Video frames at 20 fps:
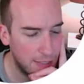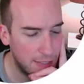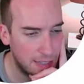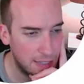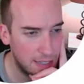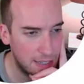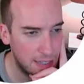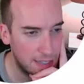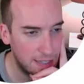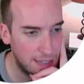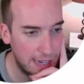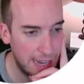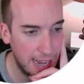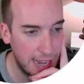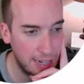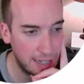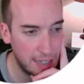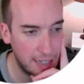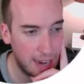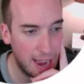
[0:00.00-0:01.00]
this has
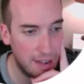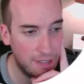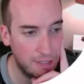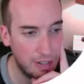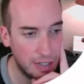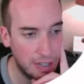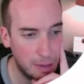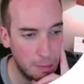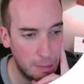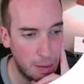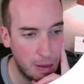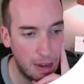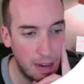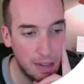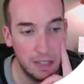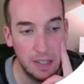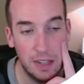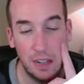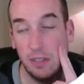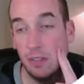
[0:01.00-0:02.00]
yet to have like a
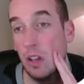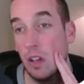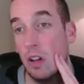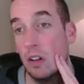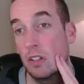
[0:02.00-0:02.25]
positive